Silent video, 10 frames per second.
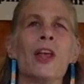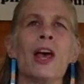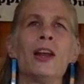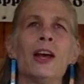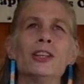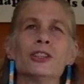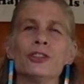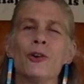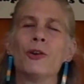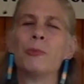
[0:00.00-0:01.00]
And I
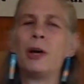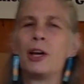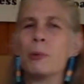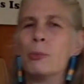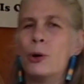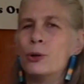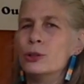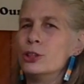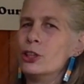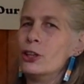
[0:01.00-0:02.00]
just hold my
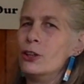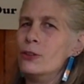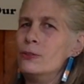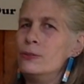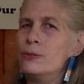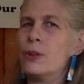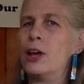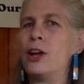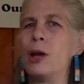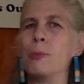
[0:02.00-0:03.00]
composure,
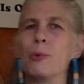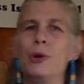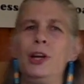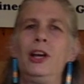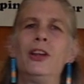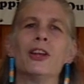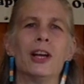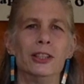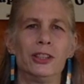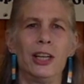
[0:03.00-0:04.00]
and I breathe, and I
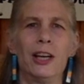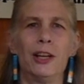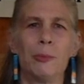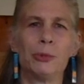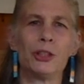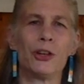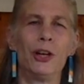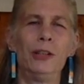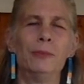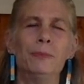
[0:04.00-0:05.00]
stand up
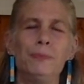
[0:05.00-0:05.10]
straight